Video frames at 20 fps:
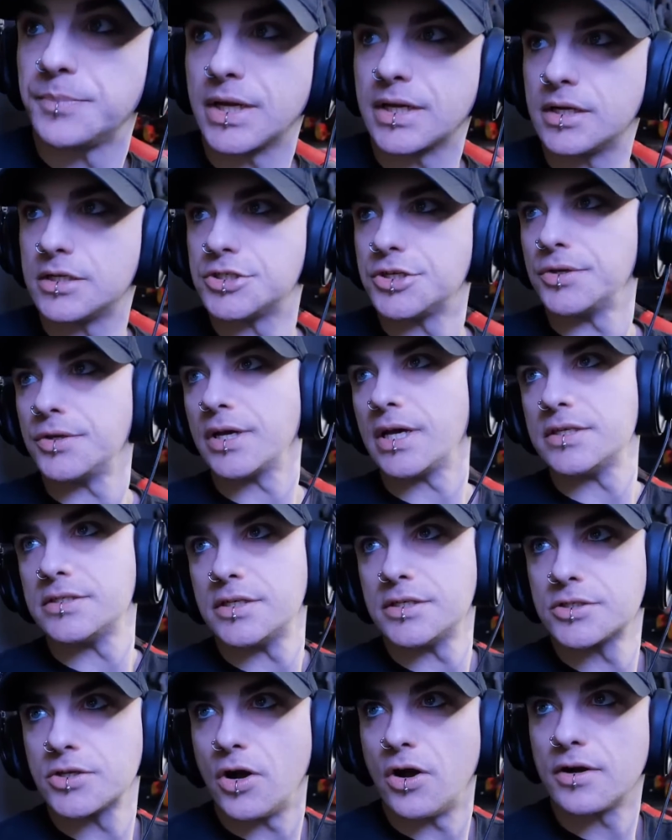I got to show you guys
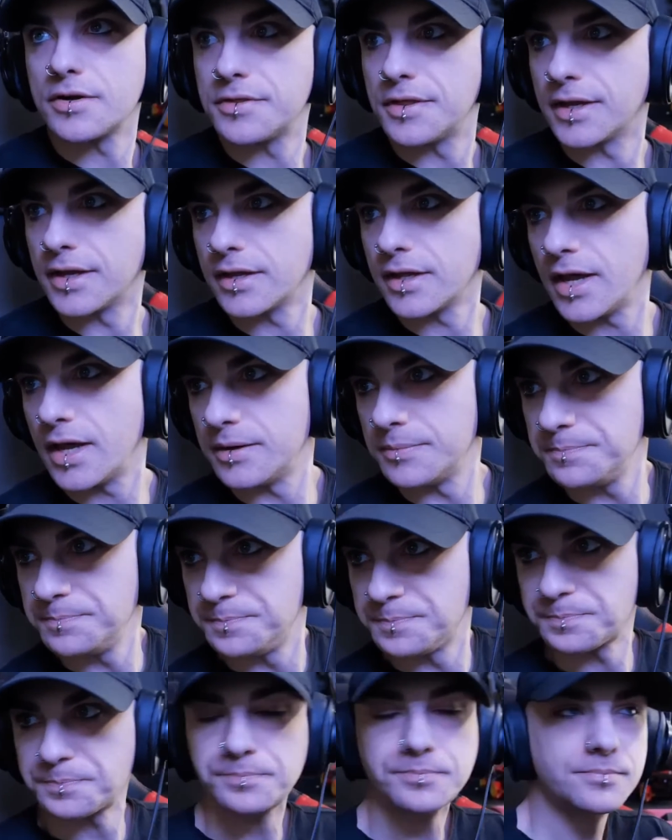this car thing again.
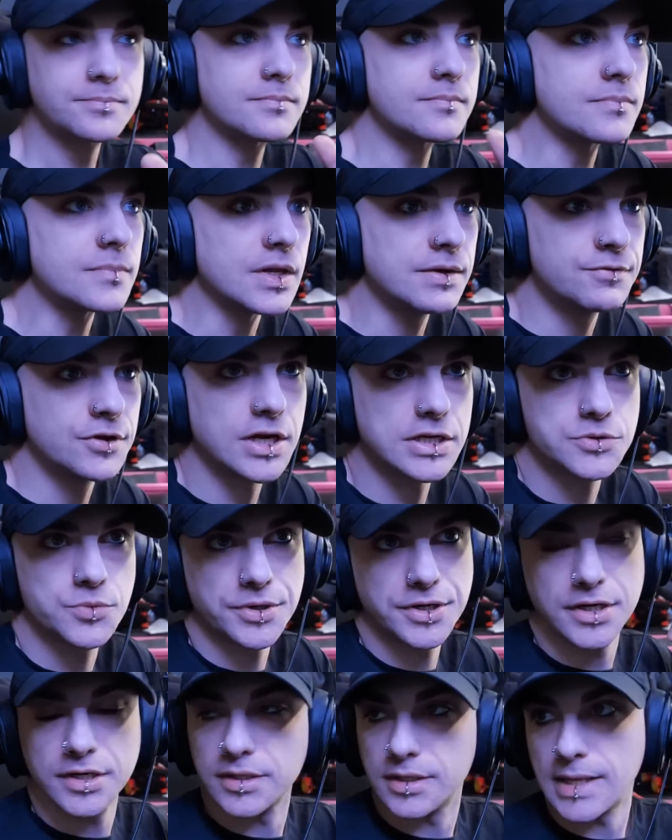If you guys
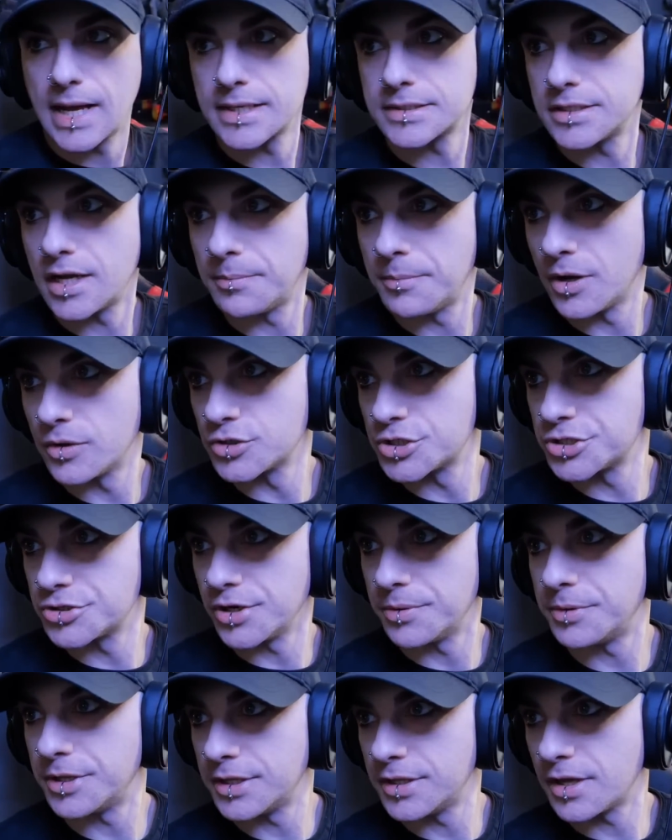were here the last time I was
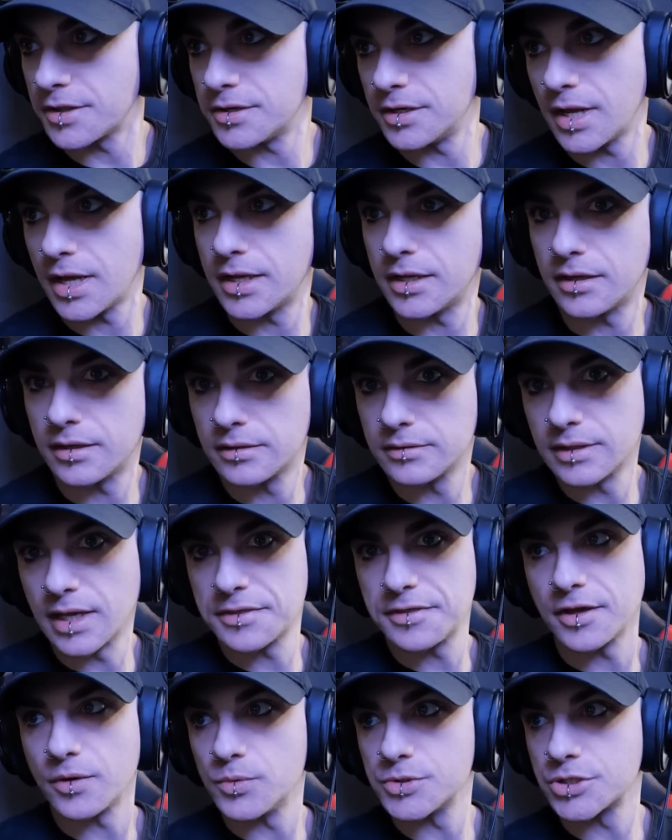streaming the other night,
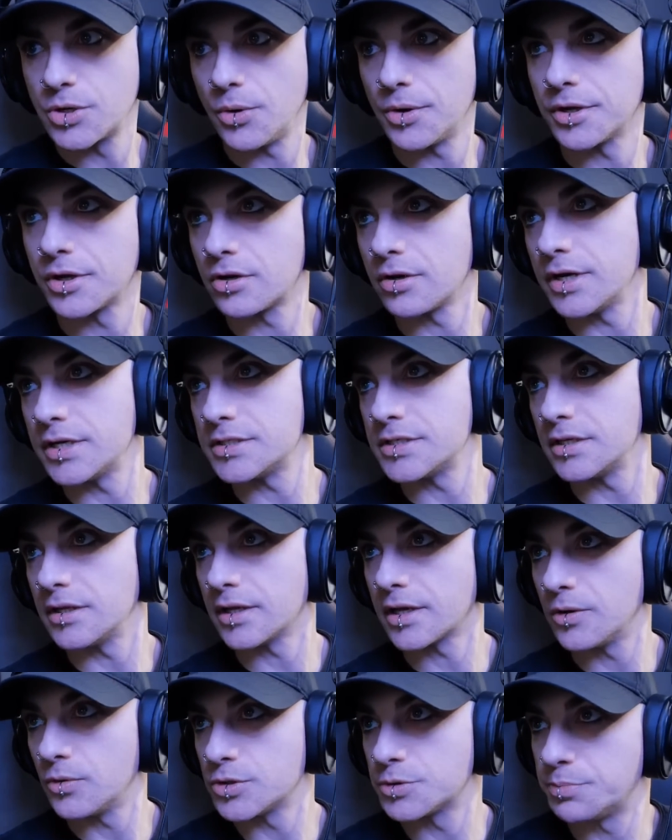that thing was going crazy
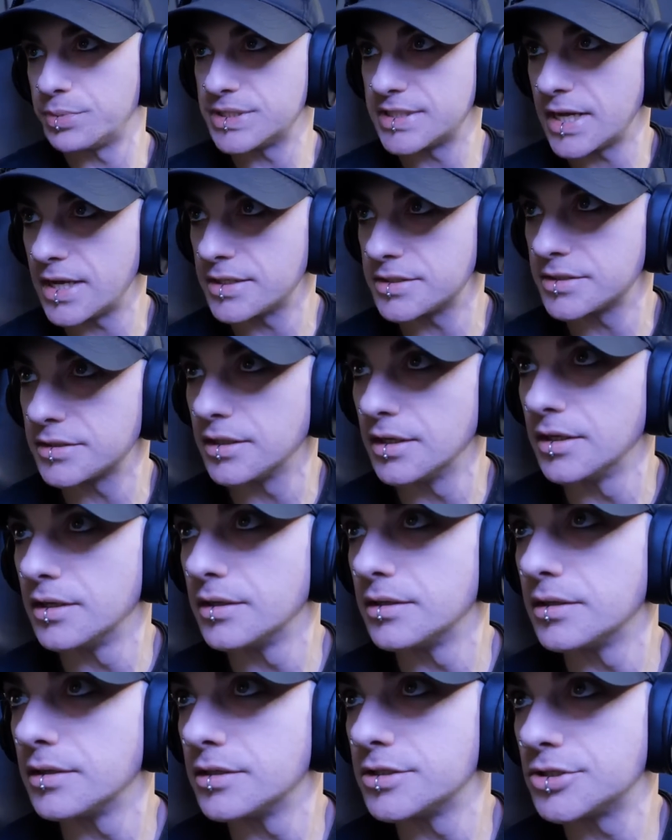like it was possessed.
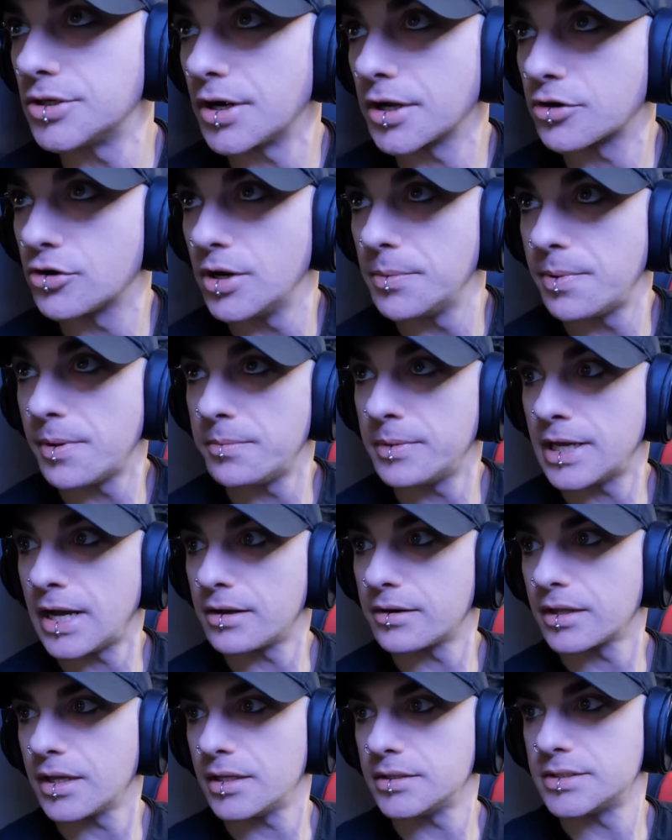Started creeping me
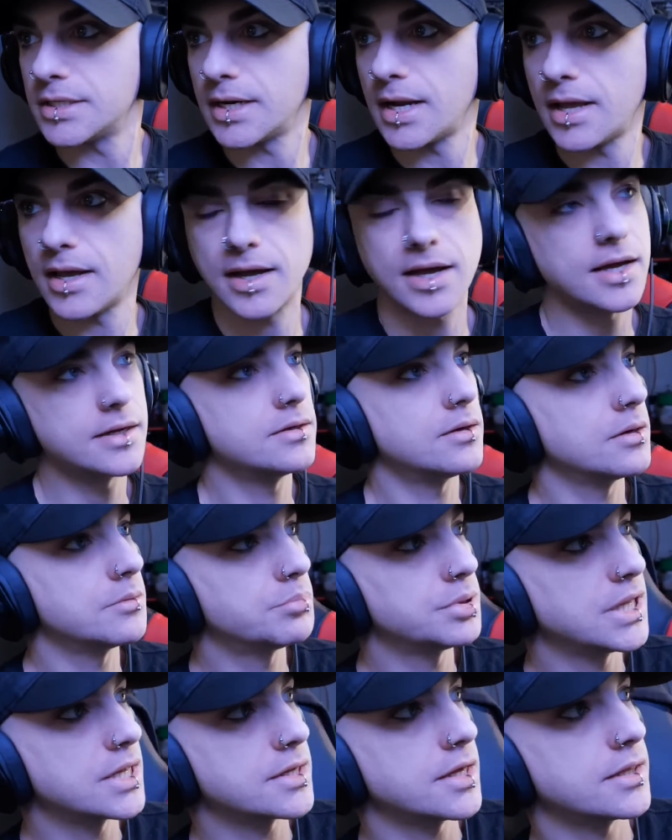out again today. I had to
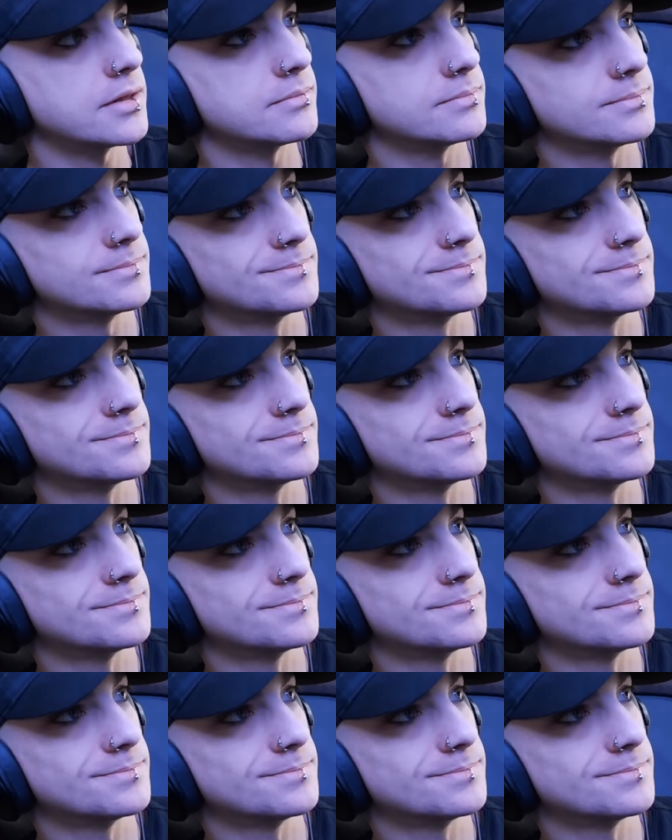unplug it.